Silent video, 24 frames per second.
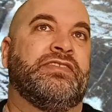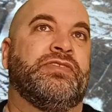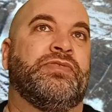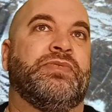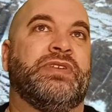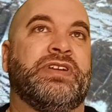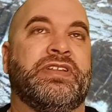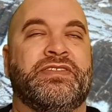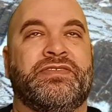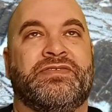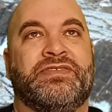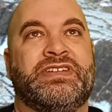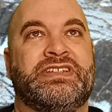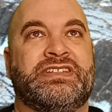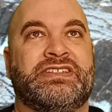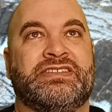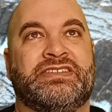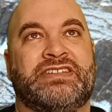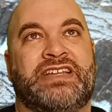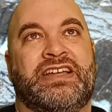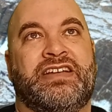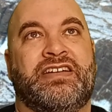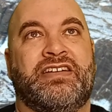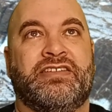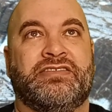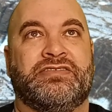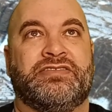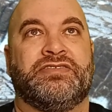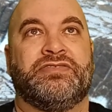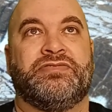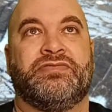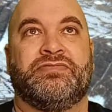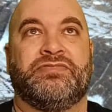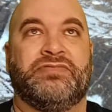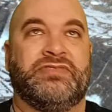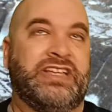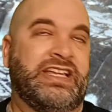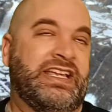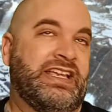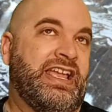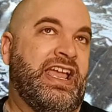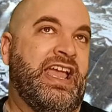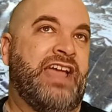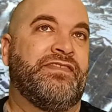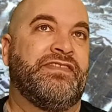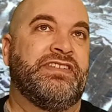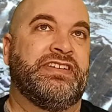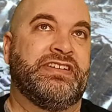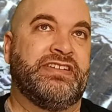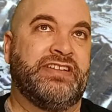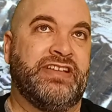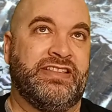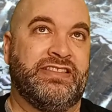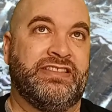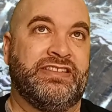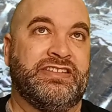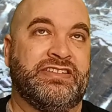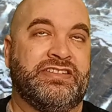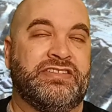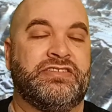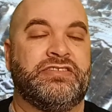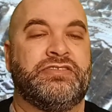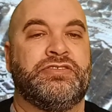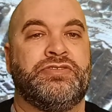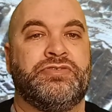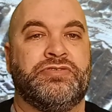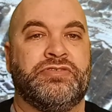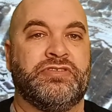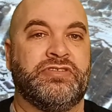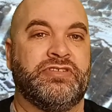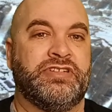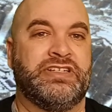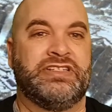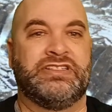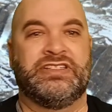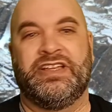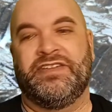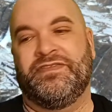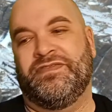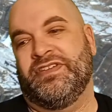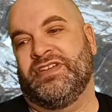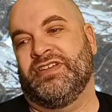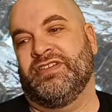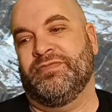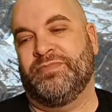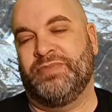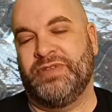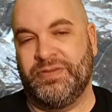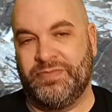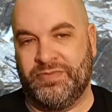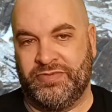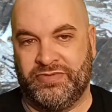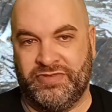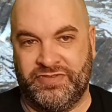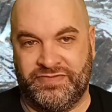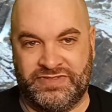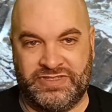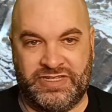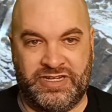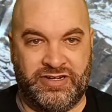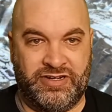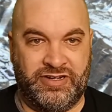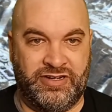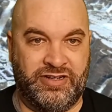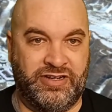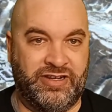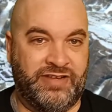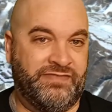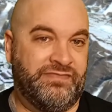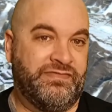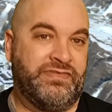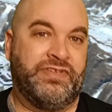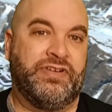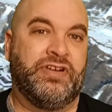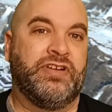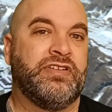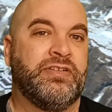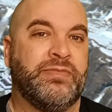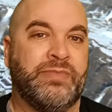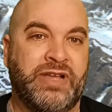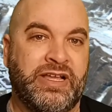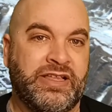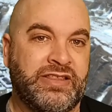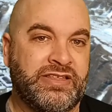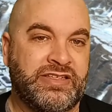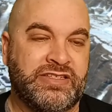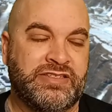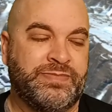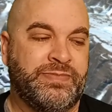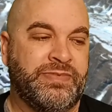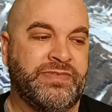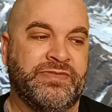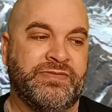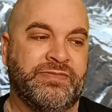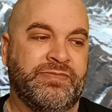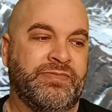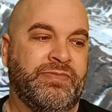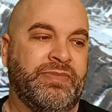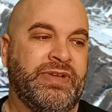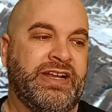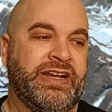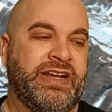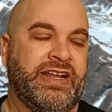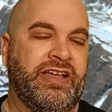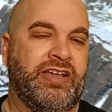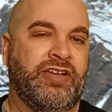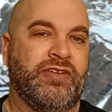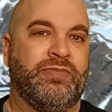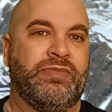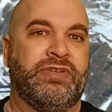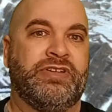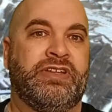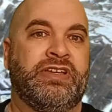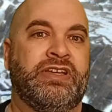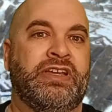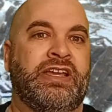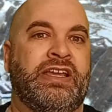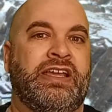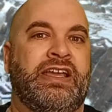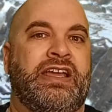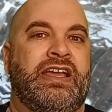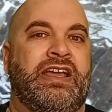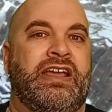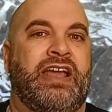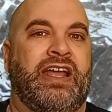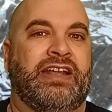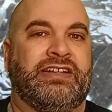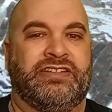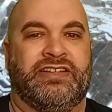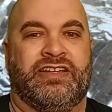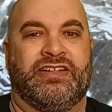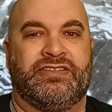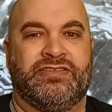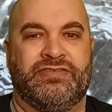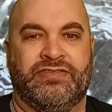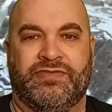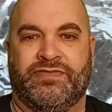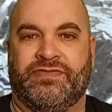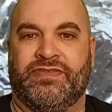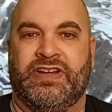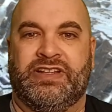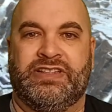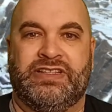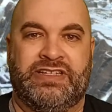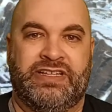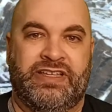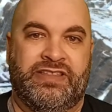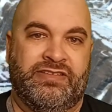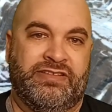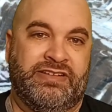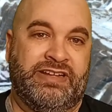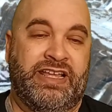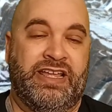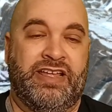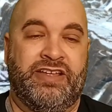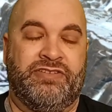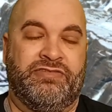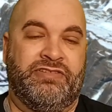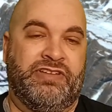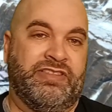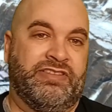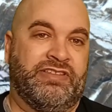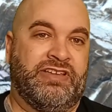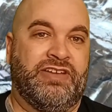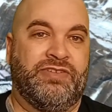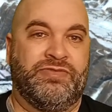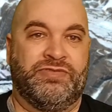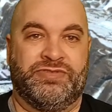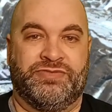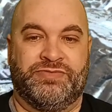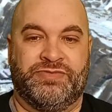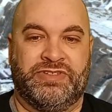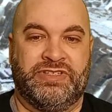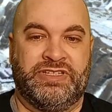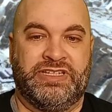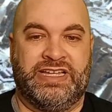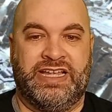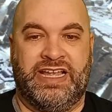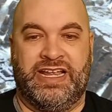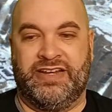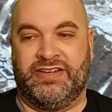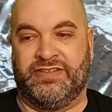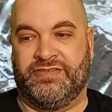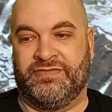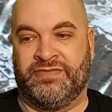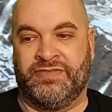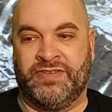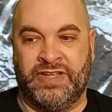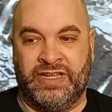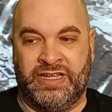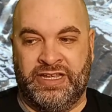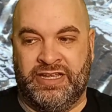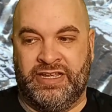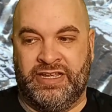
One of the reasons I also haven't done this sooner is I figured people have heard about this by now, but I talked to a friend the other day who I thought was really kind of